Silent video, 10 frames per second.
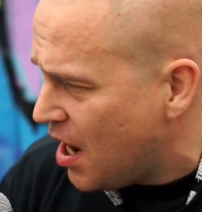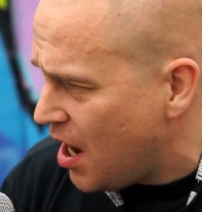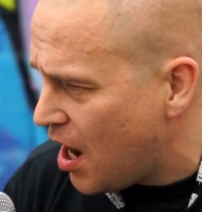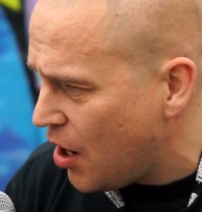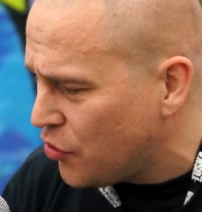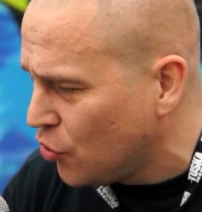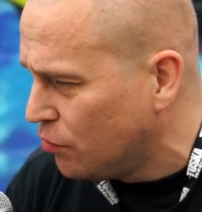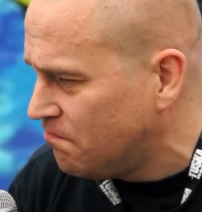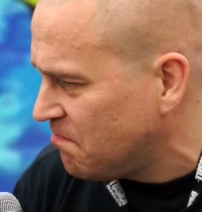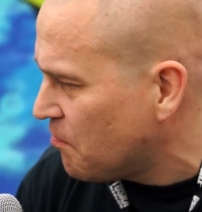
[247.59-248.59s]
How
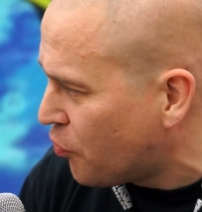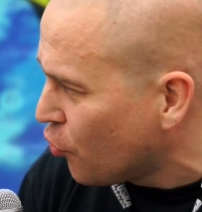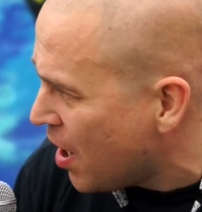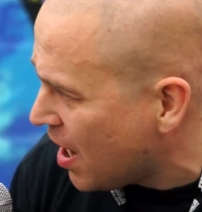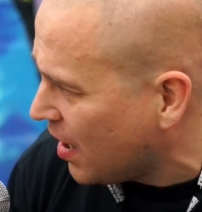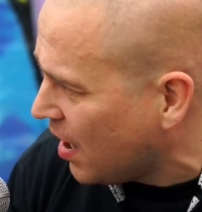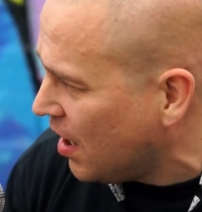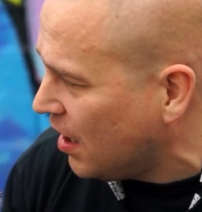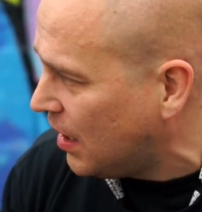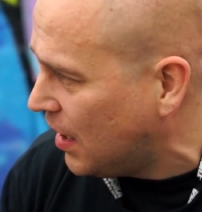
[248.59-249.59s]
do Brujeria
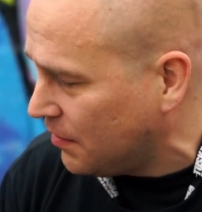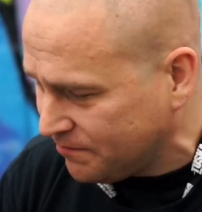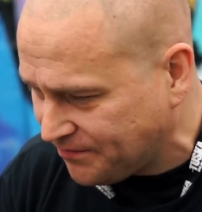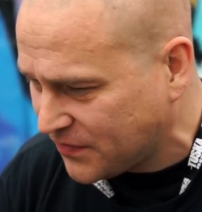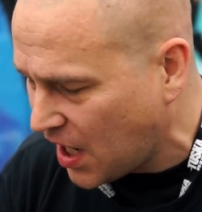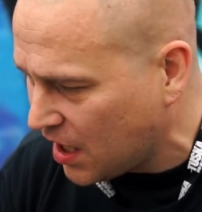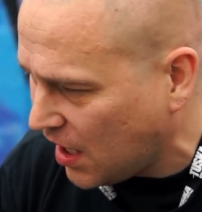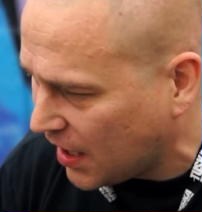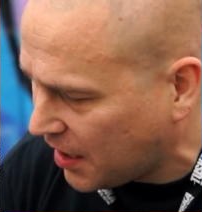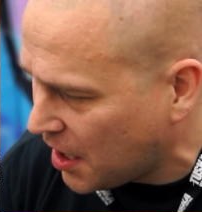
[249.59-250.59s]
uh, kind of
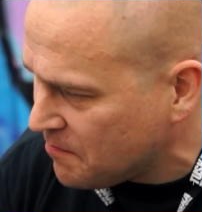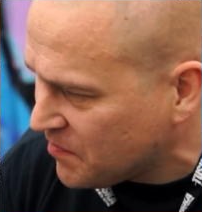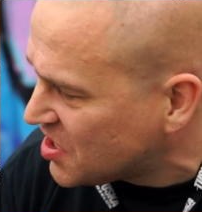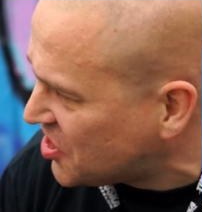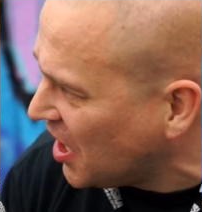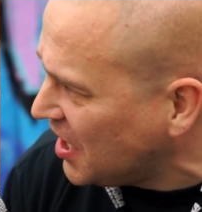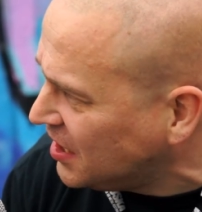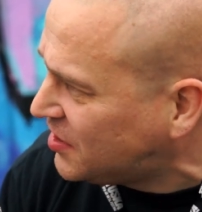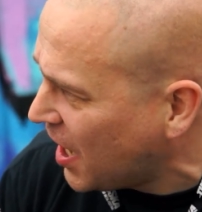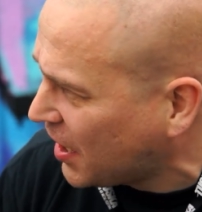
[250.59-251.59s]
like uh, stay
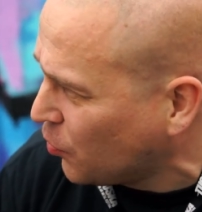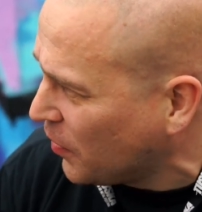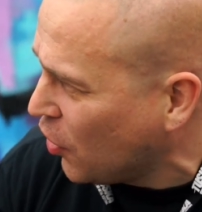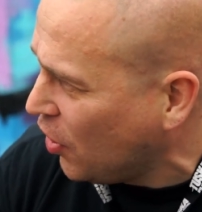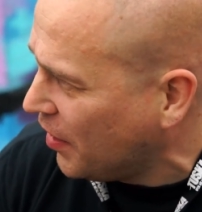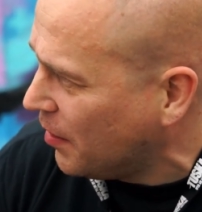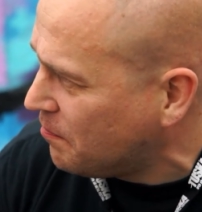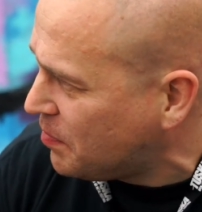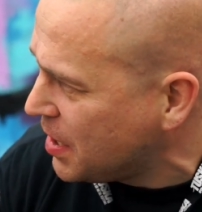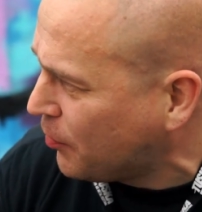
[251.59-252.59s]
intact with all the
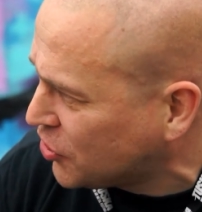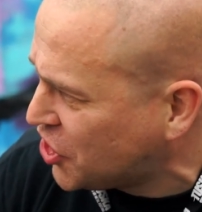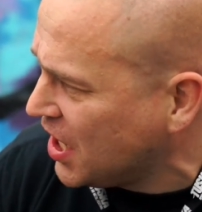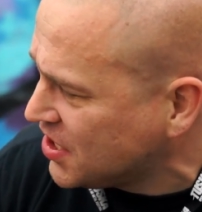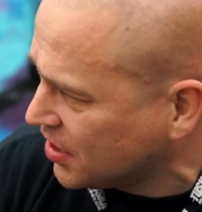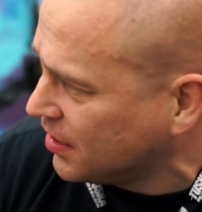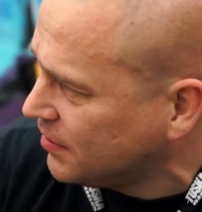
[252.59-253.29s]
people changing?